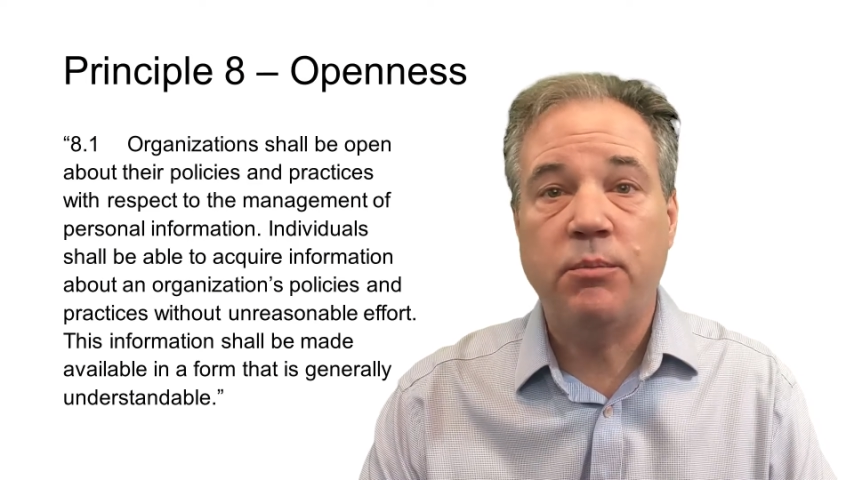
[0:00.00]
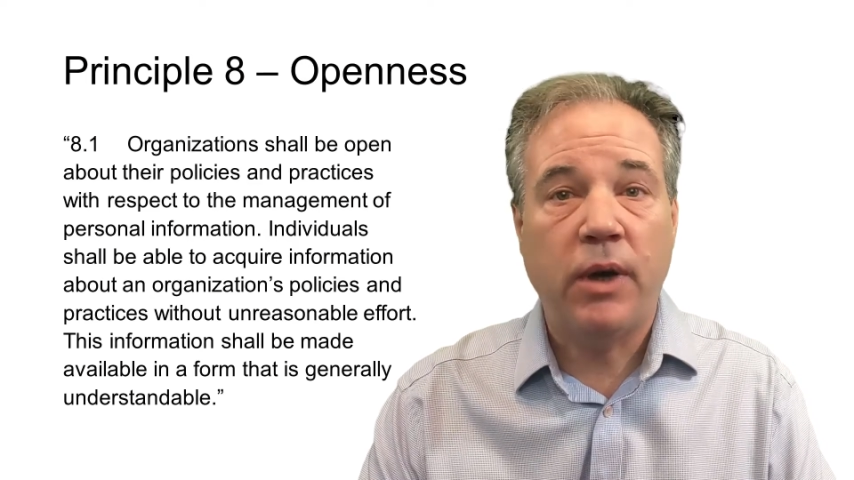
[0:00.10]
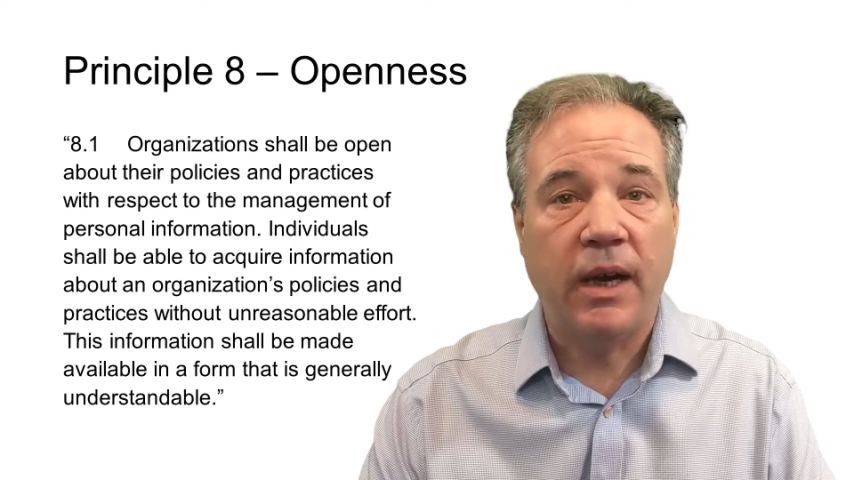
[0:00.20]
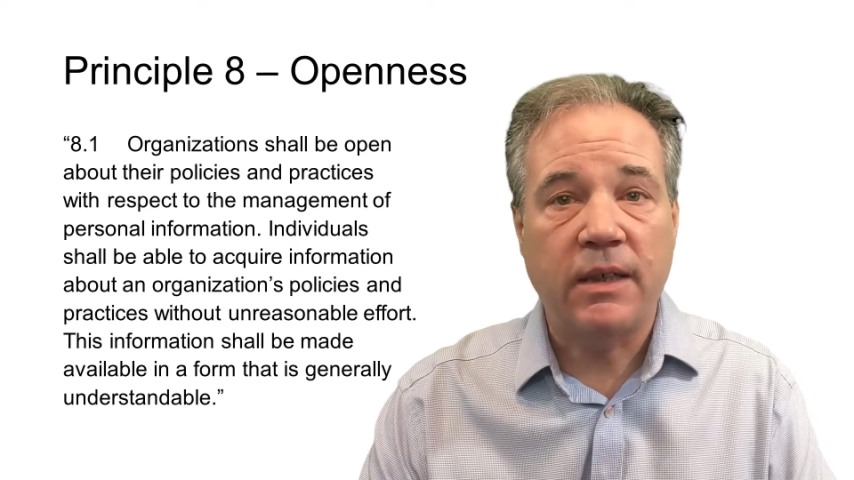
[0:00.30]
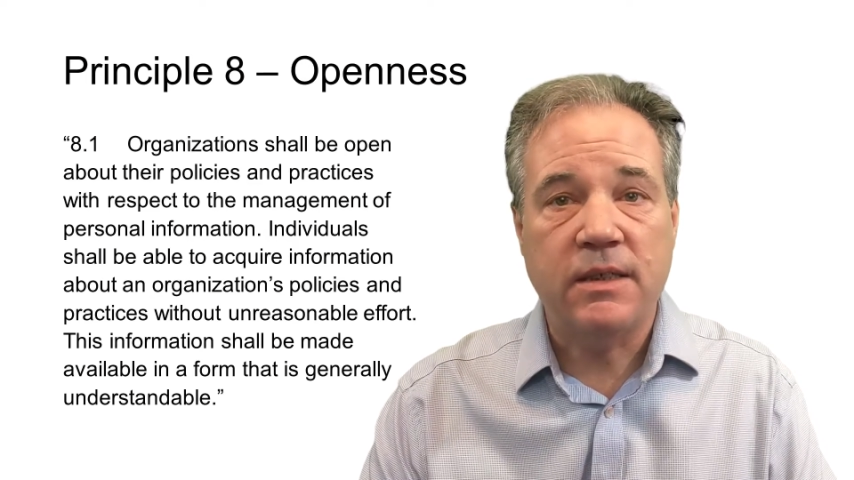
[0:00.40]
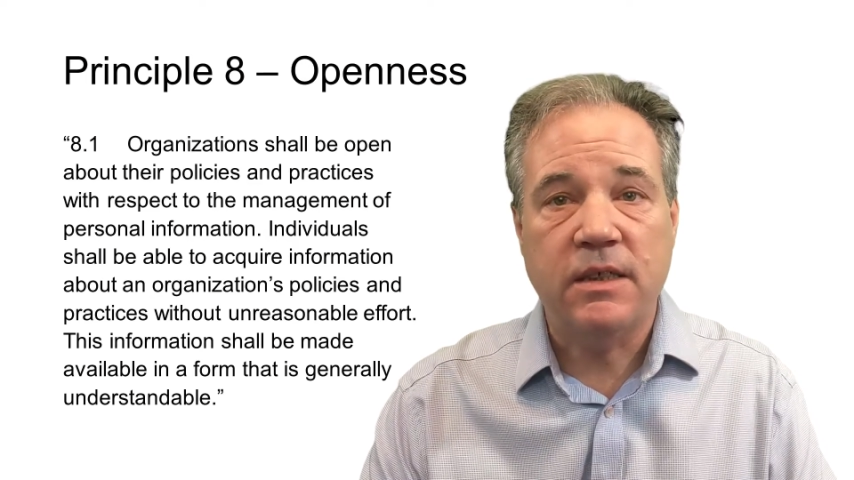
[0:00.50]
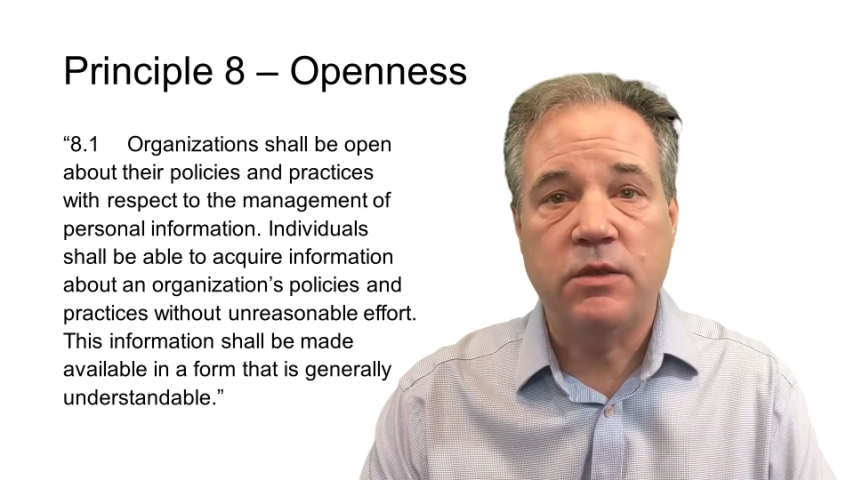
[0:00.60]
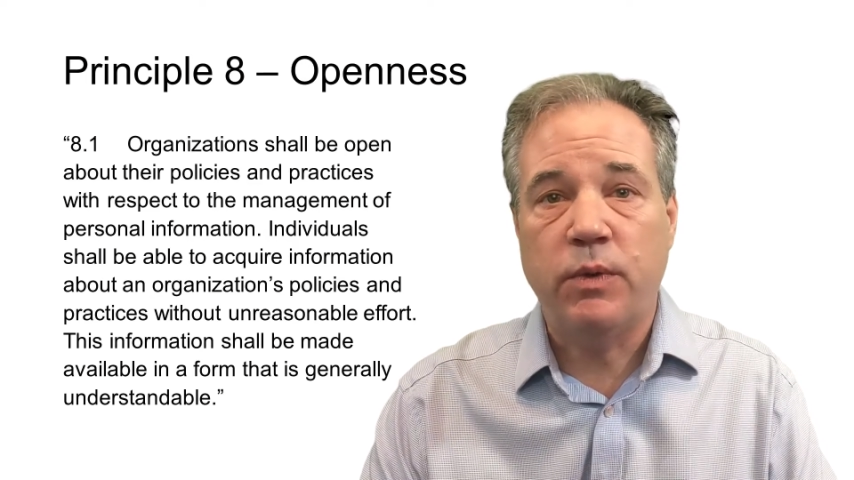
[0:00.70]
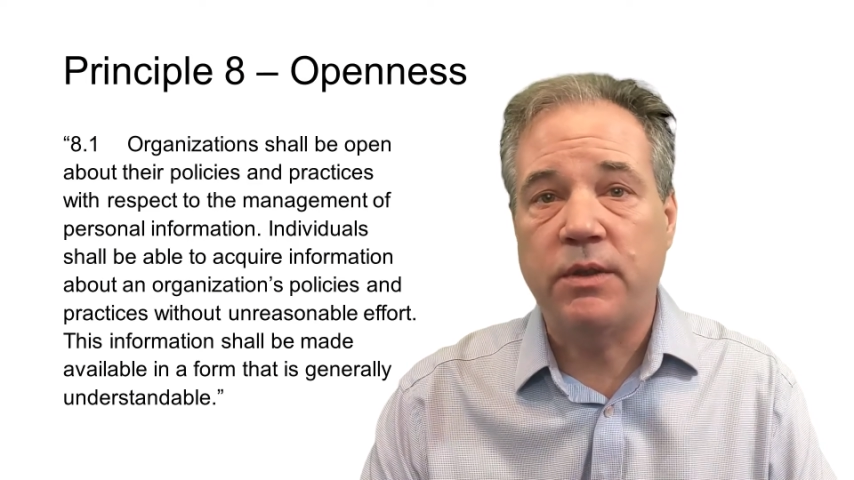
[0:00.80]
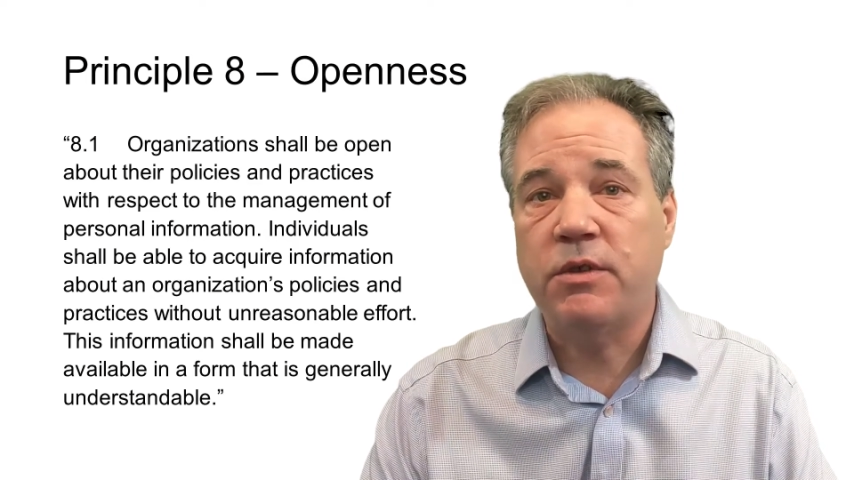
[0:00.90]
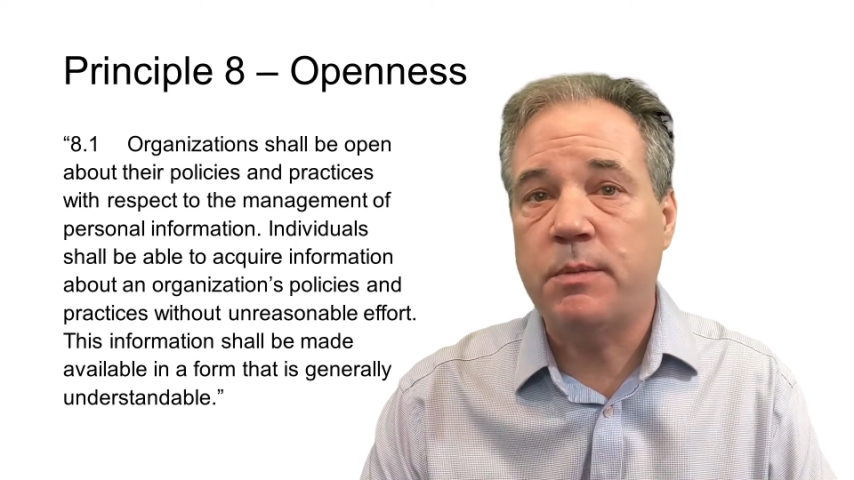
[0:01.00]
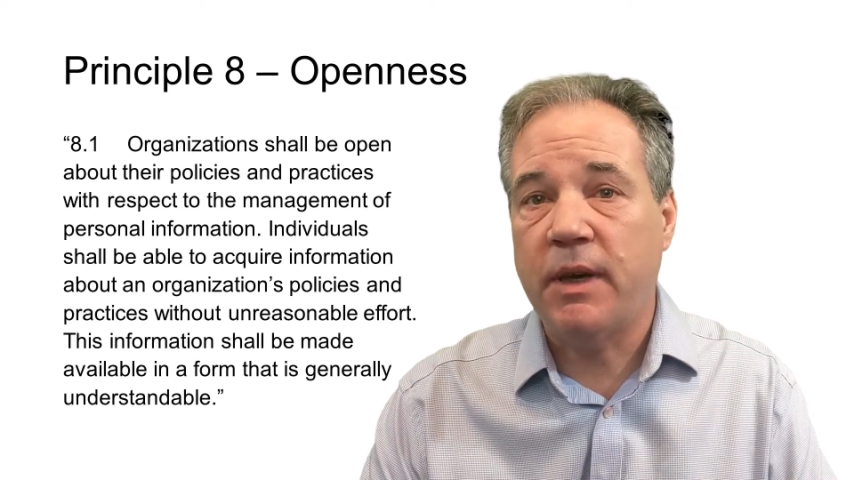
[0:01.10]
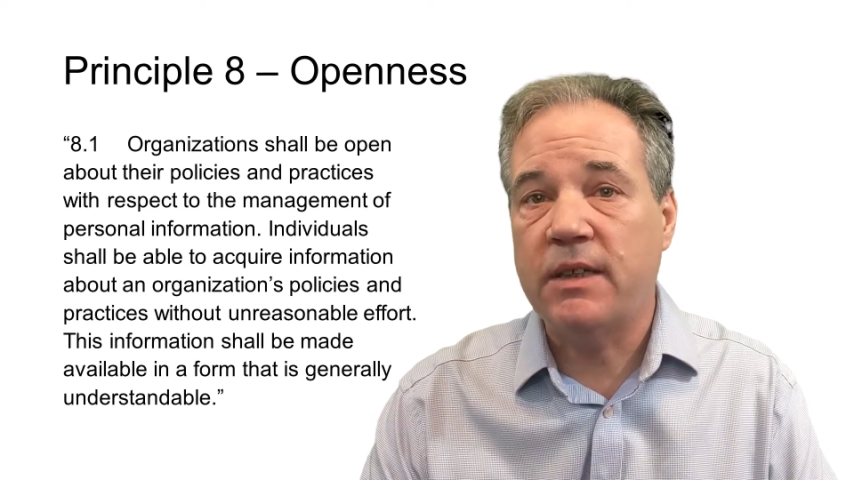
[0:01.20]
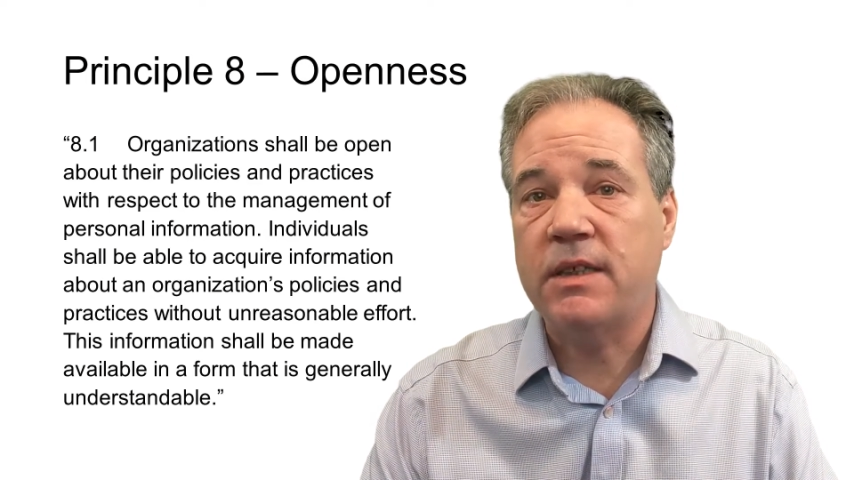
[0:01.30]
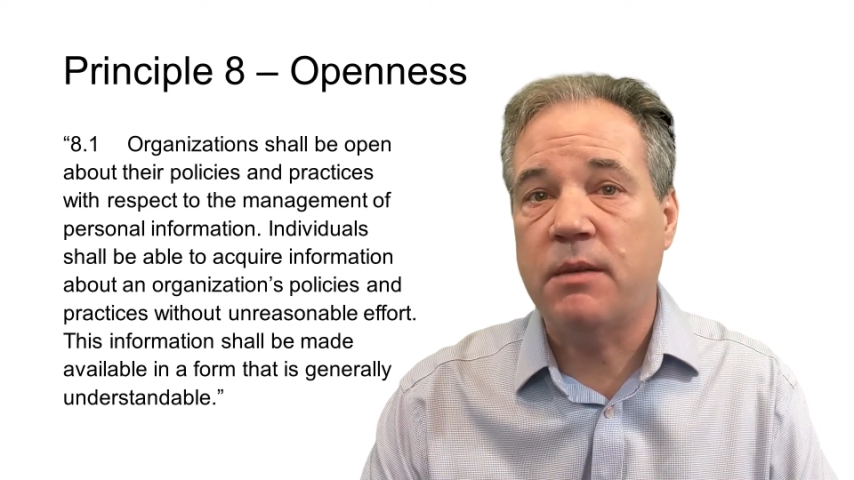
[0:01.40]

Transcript: and practices with respect